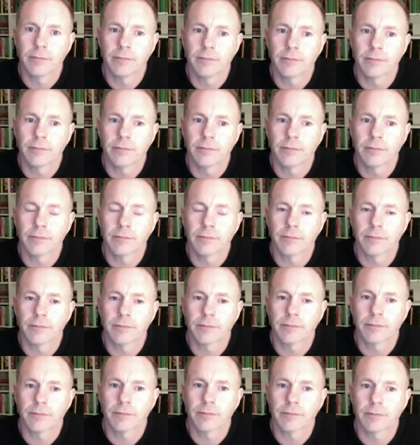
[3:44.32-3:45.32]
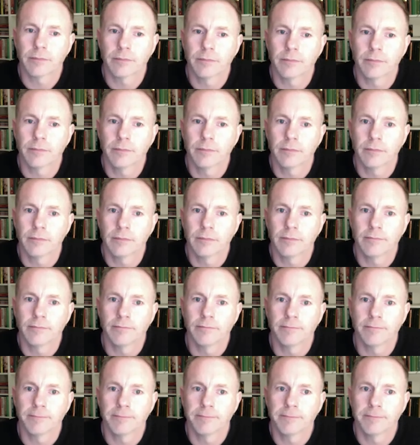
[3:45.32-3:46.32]

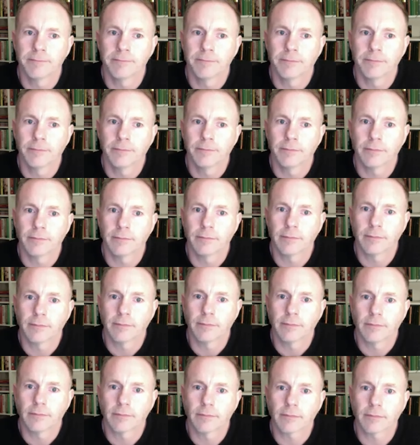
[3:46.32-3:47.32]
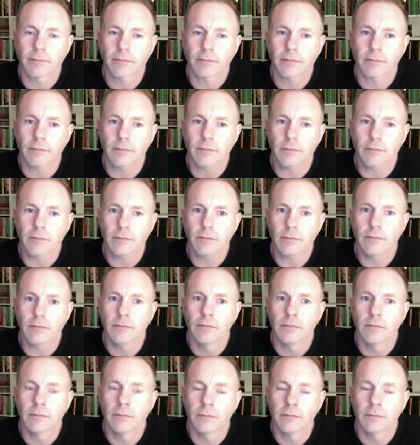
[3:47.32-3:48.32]

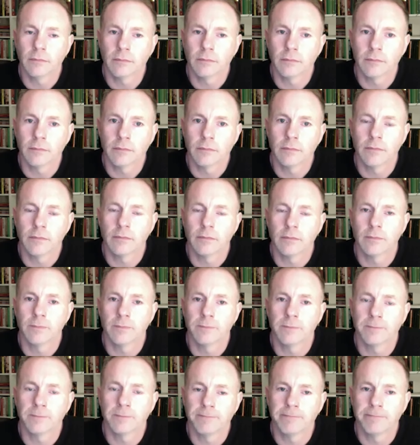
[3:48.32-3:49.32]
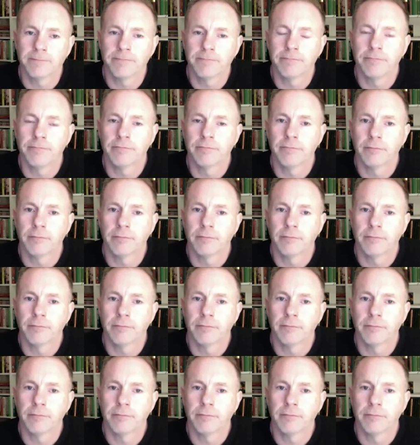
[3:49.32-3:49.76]
This person isn't speaking.